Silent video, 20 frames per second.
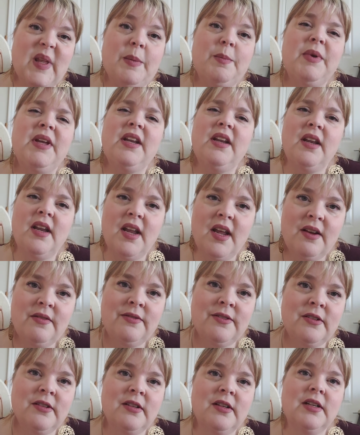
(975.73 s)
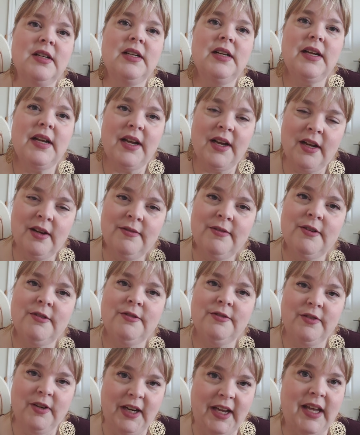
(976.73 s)
But never ever
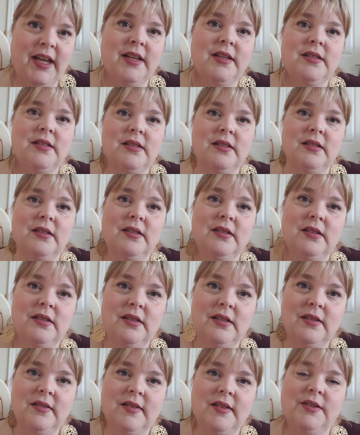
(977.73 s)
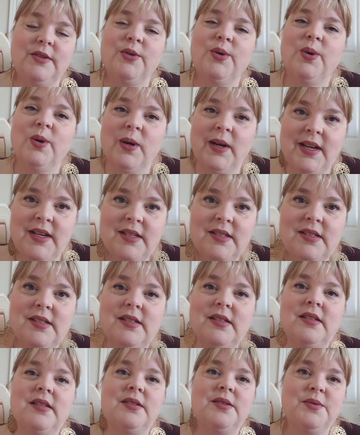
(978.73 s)
forget that
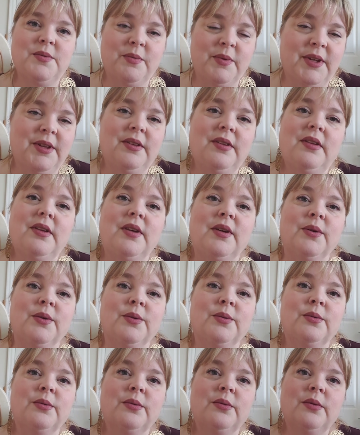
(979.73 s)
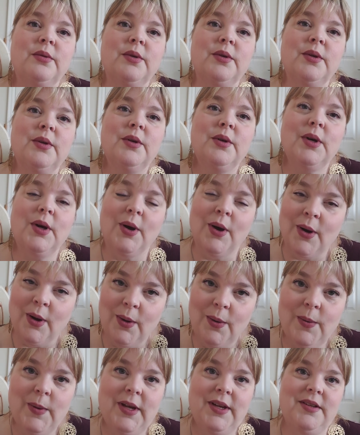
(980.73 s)
Christ is with you
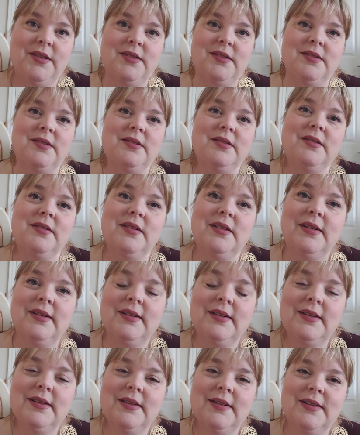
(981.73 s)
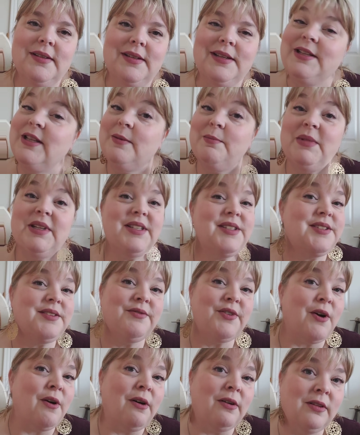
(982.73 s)
always, in the midst of
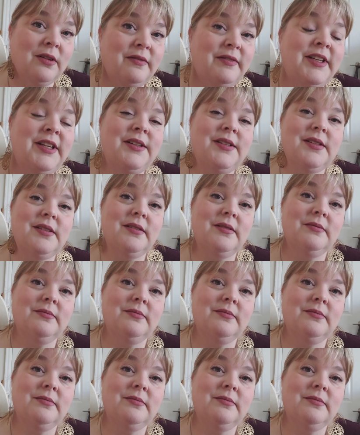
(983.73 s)
all of it,